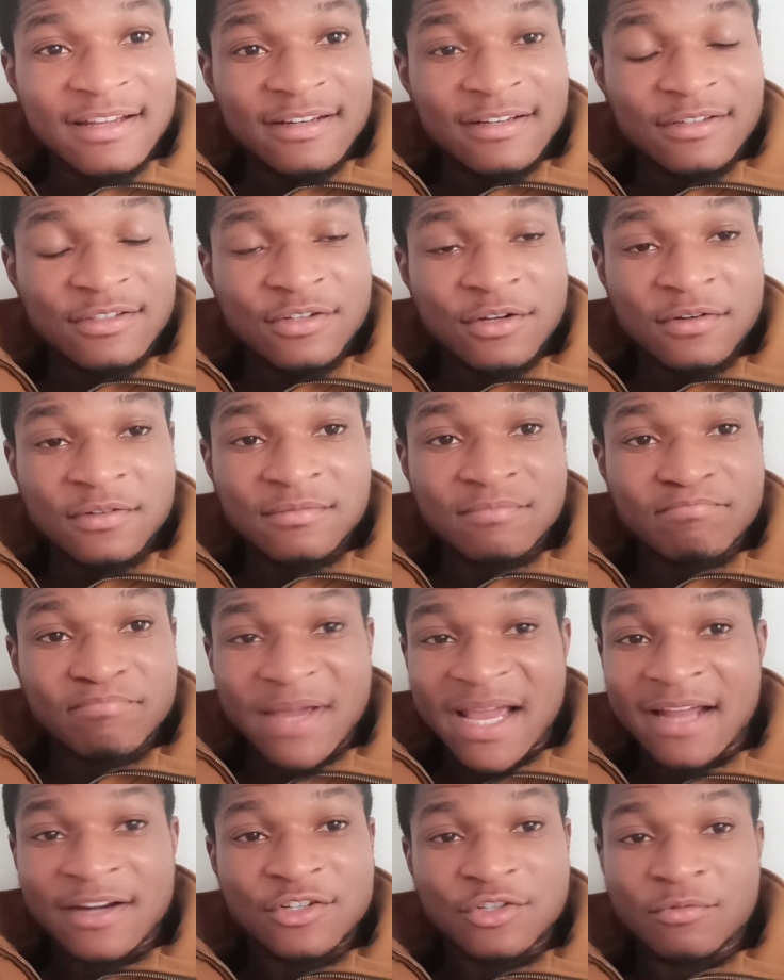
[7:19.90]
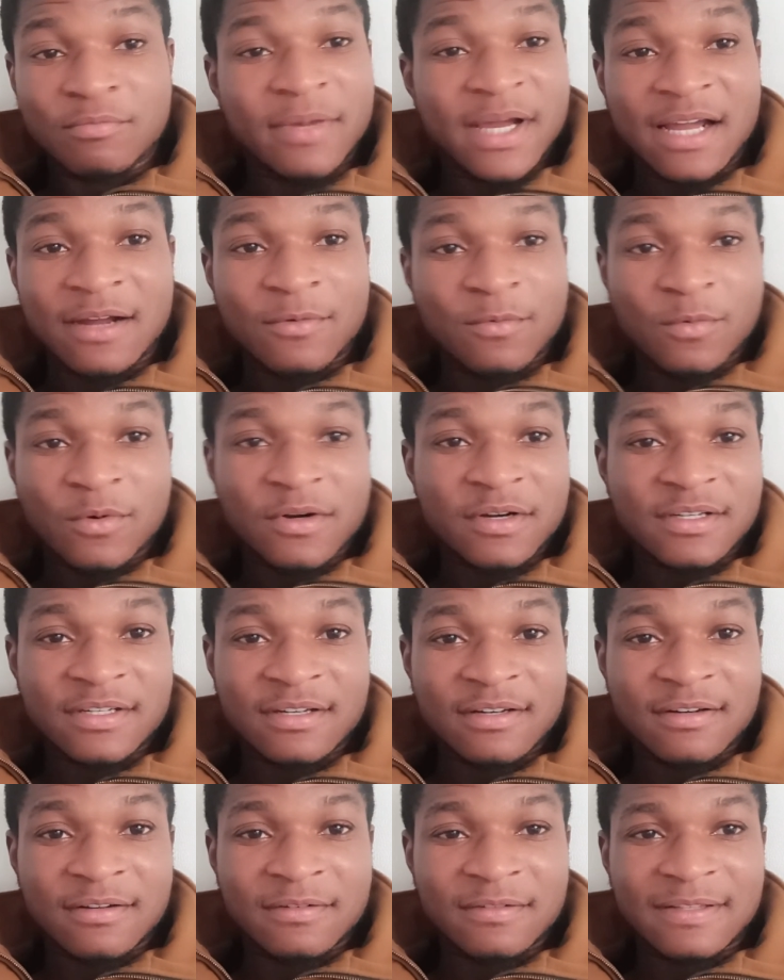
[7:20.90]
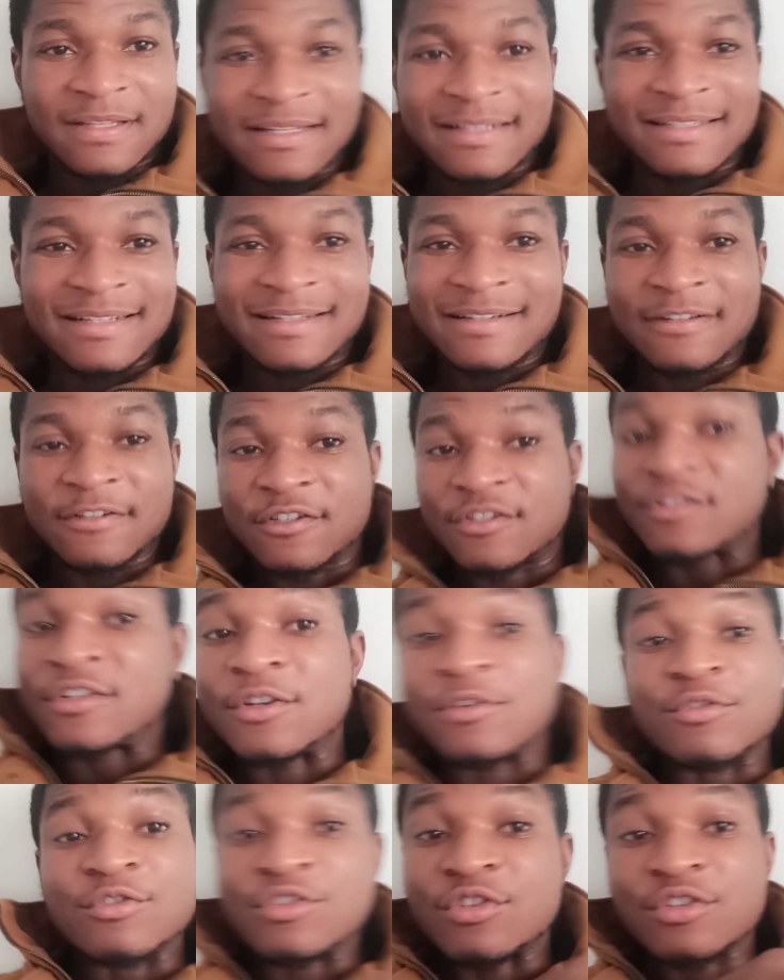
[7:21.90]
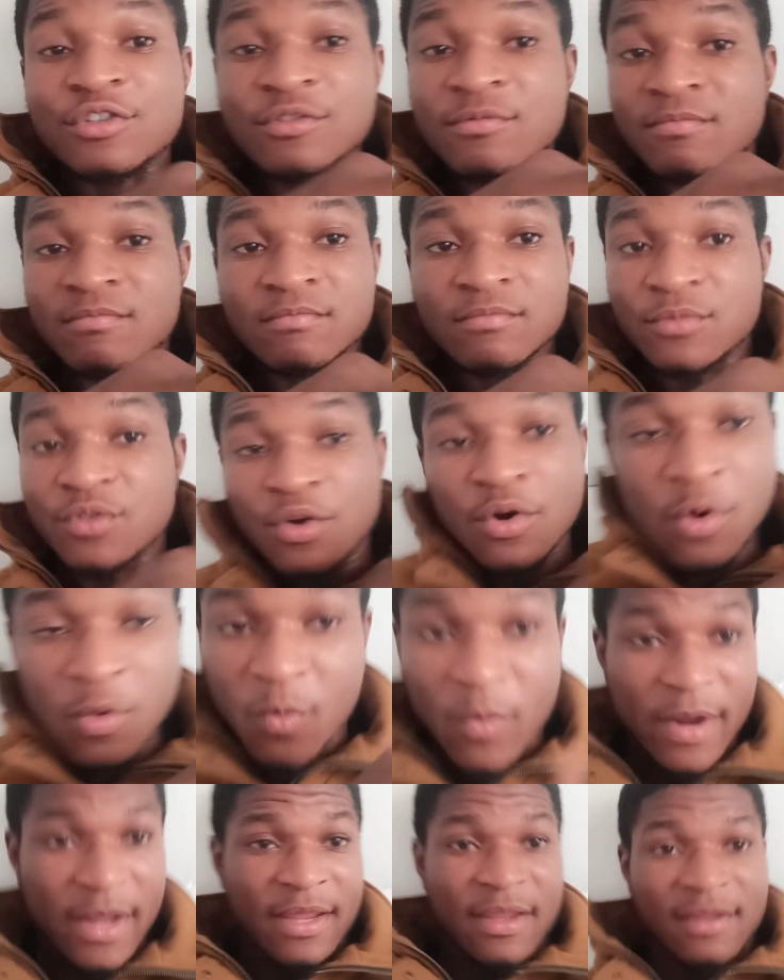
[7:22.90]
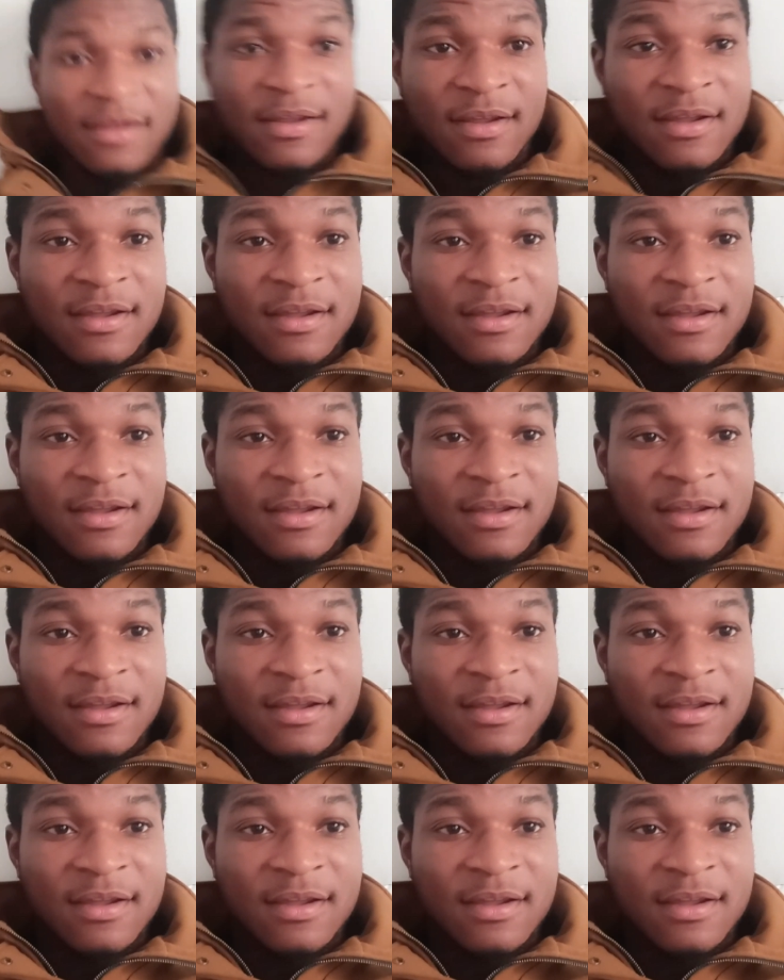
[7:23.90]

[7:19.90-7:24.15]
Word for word: done back to back works and all that, there is there is no way